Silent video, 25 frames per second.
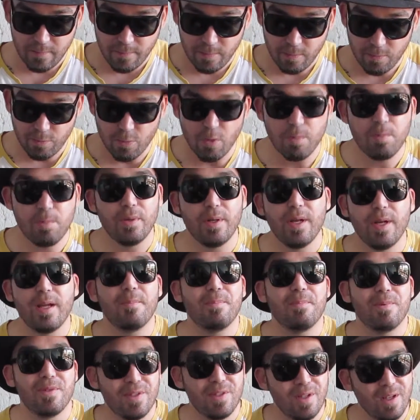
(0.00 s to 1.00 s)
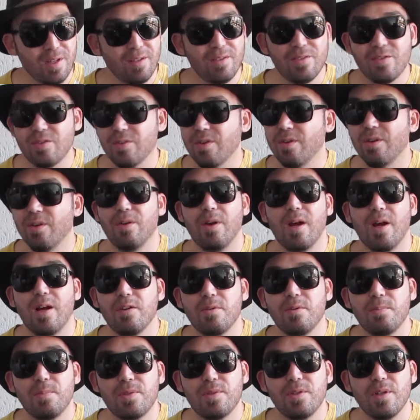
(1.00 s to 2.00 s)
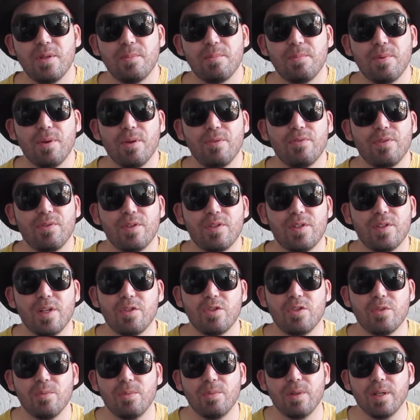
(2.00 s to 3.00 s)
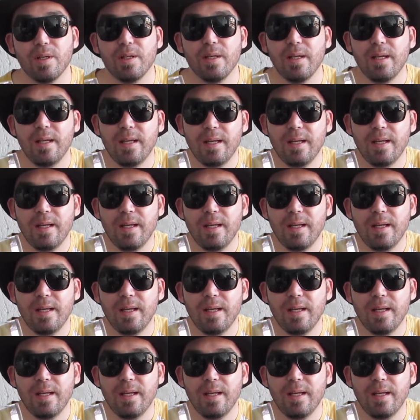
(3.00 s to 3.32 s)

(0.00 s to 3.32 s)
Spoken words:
4.8%, so 100% perfect session beer.